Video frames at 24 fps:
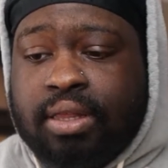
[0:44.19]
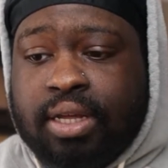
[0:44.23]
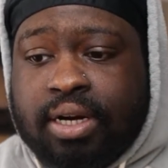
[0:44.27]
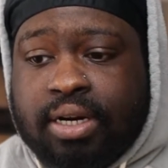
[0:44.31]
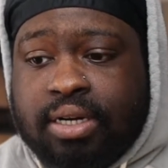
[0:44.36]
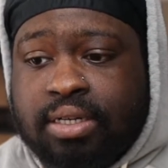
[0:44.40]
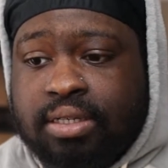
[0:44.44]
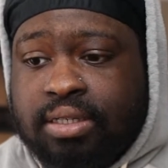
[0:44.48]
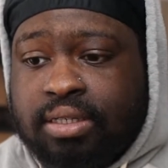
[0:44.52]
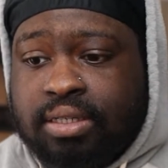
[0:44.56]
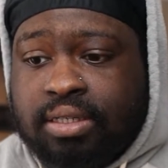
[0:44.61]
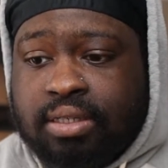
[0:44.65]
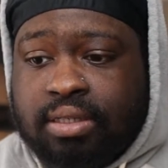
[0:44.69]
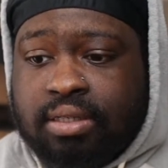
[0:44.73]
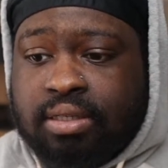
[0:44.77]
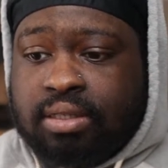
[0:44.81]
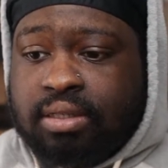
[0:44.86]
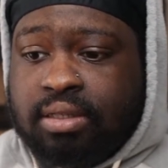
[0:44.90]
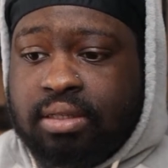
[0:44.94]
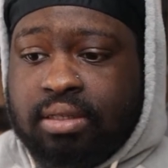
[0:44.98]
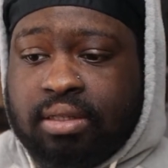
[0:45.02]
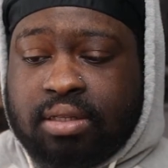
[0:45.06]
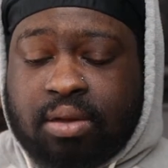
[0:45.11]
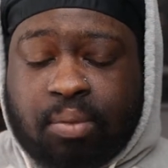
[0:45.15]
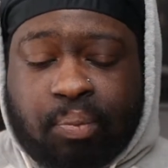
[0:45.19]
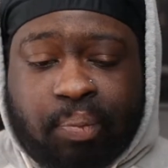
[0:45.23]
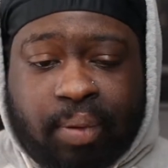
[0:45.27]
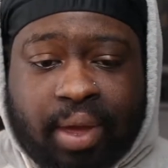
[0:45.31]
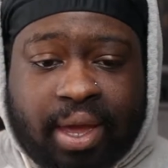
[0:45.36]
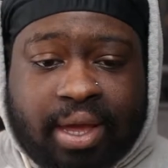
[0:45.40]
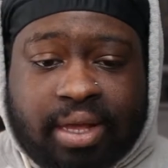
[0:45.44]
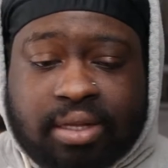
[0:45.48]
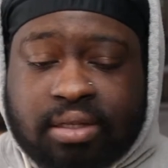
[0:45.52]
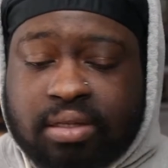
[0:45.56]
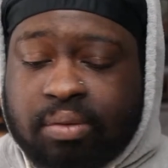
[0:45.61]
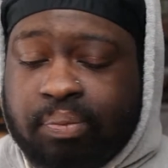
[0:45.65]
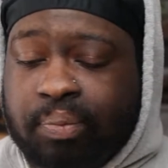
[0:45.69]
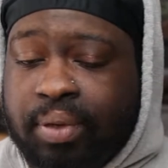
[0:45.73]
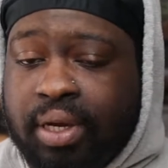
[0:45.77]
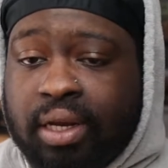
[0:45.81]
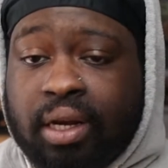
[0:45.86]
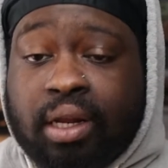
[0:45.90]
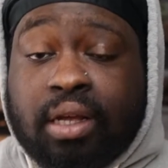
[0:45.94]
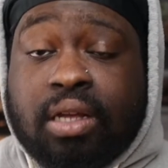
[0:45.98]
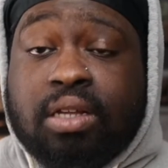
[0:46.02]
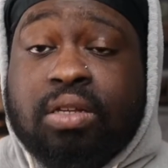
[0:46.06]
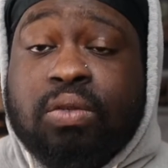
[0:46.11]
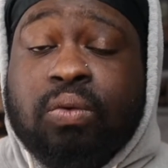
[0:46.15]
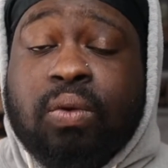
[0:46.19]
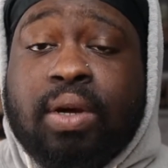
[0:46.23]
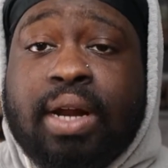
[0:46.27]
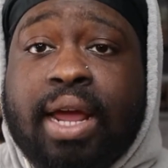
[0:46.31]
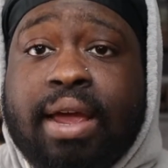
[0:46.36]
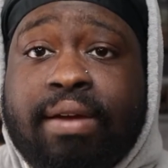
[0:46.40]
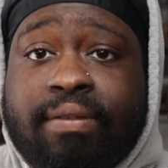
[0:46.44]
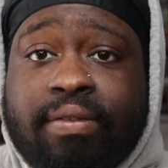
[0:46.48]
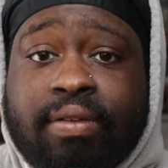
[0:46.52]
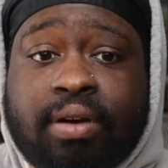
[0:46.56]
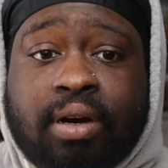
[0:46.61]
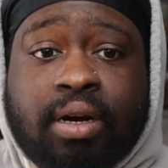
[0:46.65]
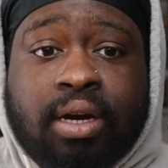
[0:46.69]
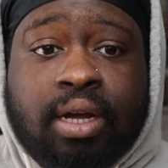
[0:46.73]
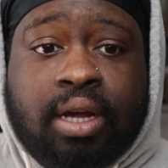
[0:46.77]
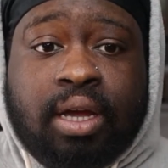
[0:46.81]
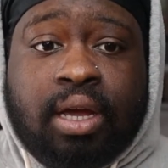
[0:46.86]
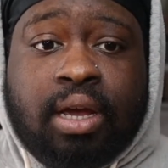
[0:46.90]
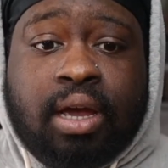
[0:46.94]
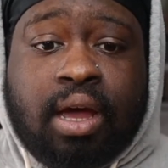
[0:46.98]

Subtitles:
There's debates, opinions, whatever.